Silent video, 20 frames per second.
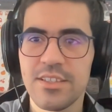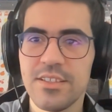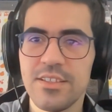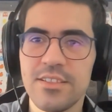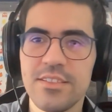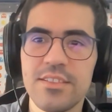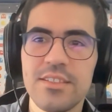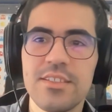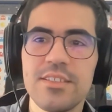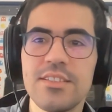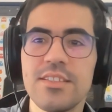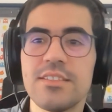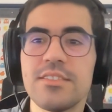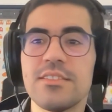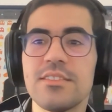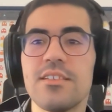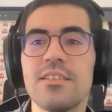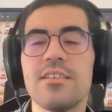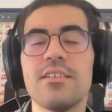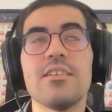Yeah,
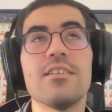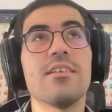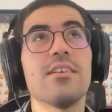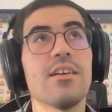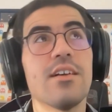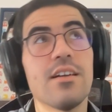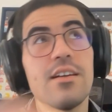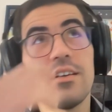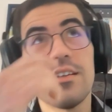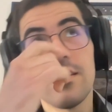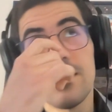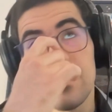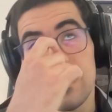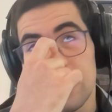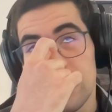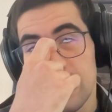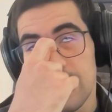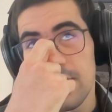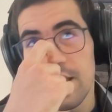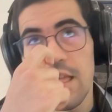
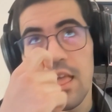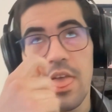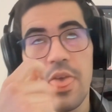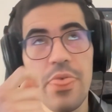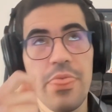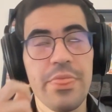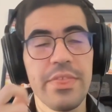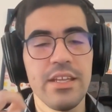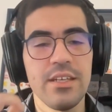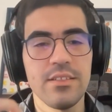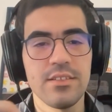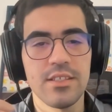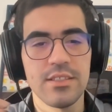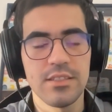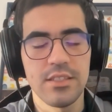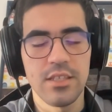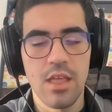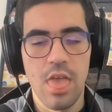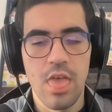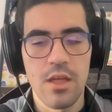I think
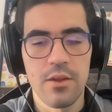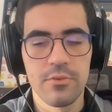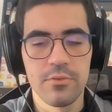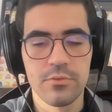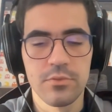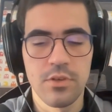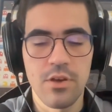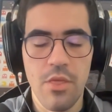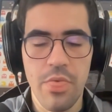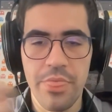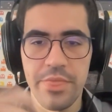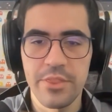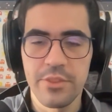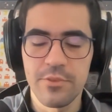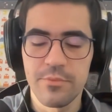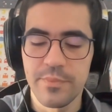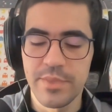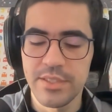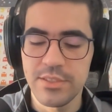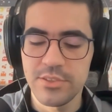that worth
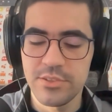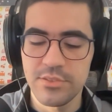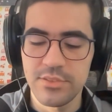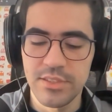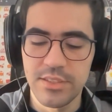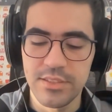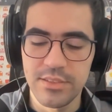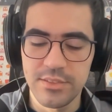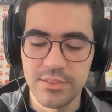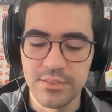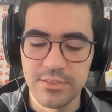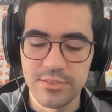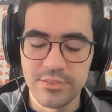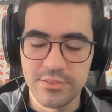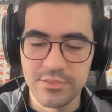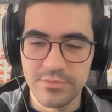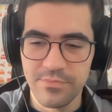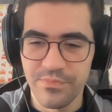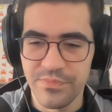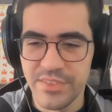to mention that
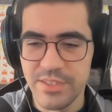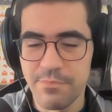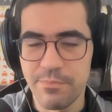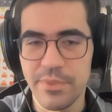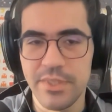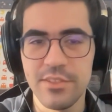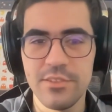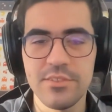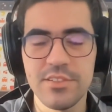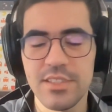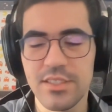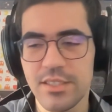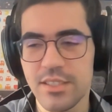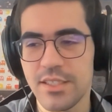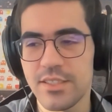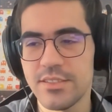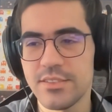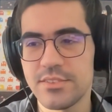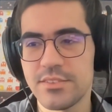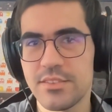is depend on the
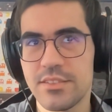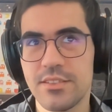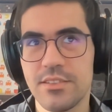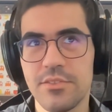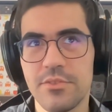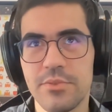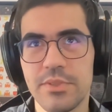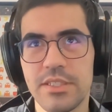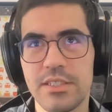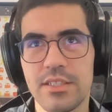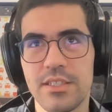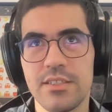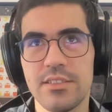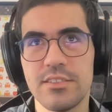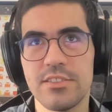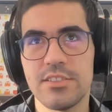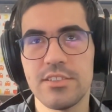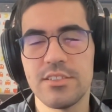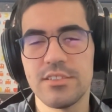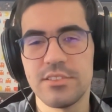case. We can
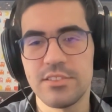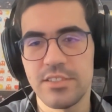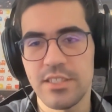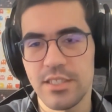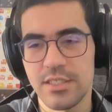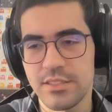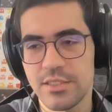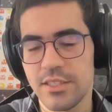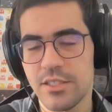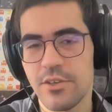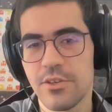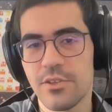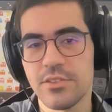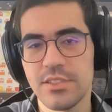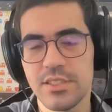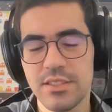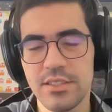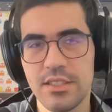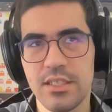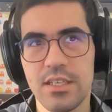just check all
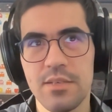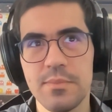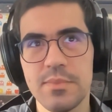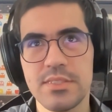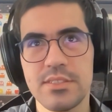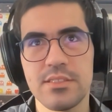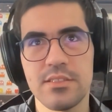the games,